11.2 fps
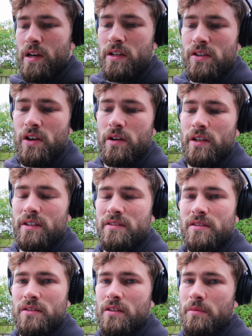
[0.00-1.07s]
So
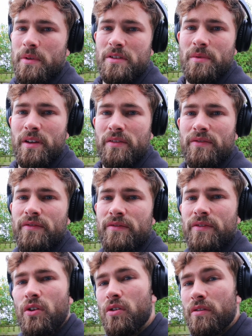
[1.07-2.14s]
it's going to be something like
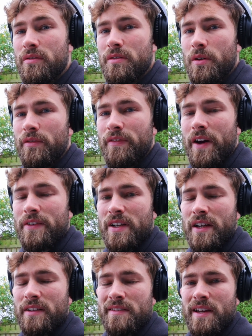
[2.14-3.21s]
4 or 5
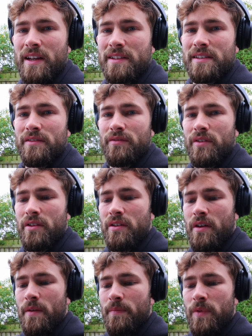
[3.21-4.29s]
seconds negative,
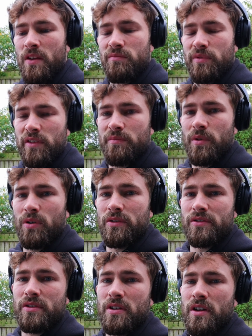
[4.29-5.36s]
brief
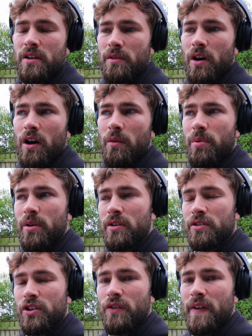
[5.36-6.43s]
pause, up,
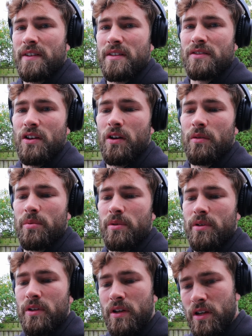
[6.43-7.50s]
no rest at the top,
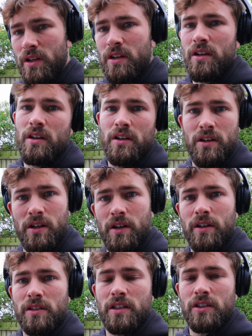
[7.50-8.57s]

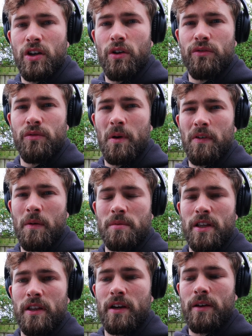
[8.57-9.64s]
and go through my reps
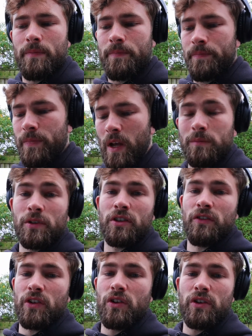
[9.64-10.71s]
like that. I'm not going to
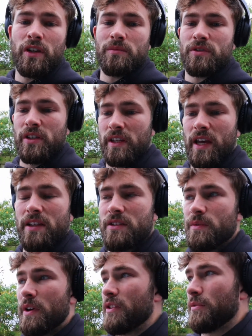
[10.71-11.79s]
record it, I'm just going to get
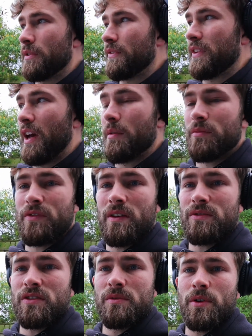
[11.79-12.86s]
into it. I don't want to leave the camera
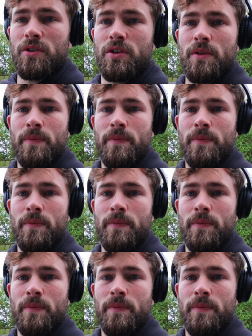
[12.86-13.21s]
around too much.